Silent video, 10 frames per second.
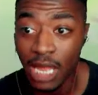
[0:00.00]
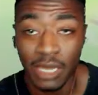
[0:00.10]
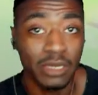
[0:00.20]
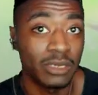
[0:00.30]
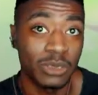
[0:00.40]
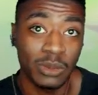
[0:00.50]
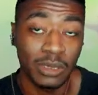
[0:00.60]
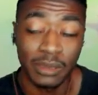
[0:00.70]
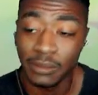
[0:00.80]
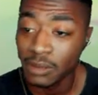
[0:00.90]
looking too
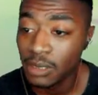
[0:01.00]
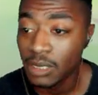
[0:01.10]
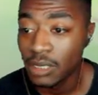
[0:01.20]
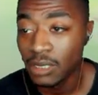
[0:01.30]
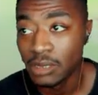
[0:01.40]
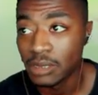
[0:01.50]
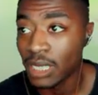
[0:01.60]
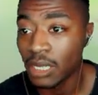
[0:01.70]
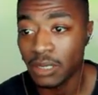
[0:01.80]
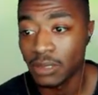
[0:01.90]
good.
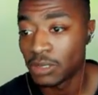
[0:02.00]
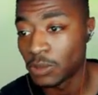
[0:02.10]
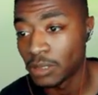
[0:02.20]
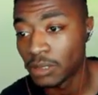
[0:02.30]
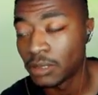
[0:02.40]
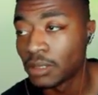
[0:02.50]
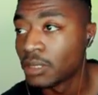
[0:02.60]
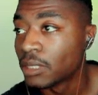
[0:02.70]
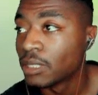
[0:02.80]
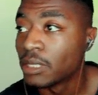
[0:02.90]
Not looking too good.
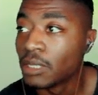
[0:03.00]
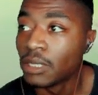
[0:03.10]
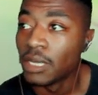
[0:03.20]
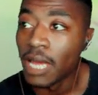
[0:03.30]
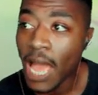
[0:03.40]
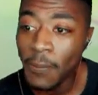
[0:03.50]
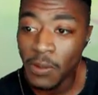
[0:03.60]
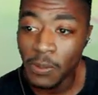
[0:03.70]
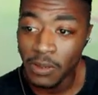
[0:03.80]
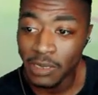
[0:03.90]
Happy
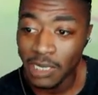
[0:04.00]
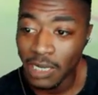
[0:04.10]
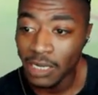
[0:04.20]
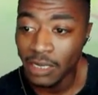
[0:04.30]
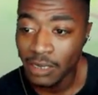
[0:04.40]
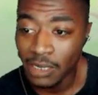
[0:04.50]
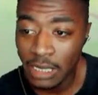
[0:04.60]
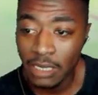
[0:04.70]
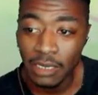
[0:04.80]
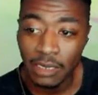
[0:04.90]
birthday,
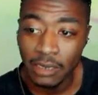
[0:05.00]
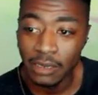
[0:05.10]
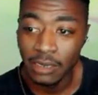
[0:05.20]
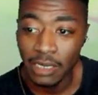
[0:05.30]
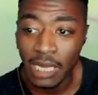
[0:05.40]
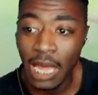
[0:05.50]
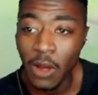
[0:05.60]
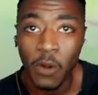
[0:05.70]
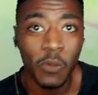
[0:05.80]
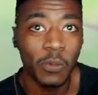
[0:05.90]
Nahida. I
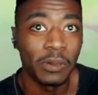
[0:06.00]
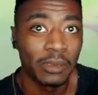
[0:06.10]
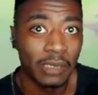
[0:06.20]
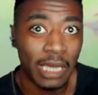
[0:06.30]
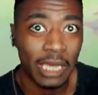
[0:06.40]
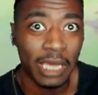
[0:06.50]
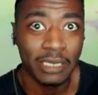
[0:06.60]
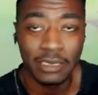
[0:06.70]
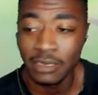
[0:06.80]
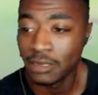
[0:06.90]
hope. I
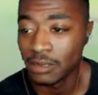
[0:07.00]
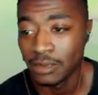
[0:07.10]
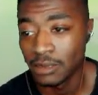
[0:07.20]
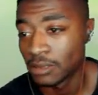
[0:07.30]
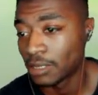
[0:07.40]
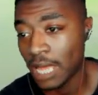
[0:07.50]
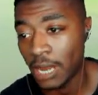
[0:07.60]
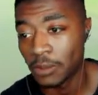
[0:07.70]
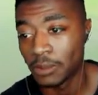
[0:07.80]
guess. I don't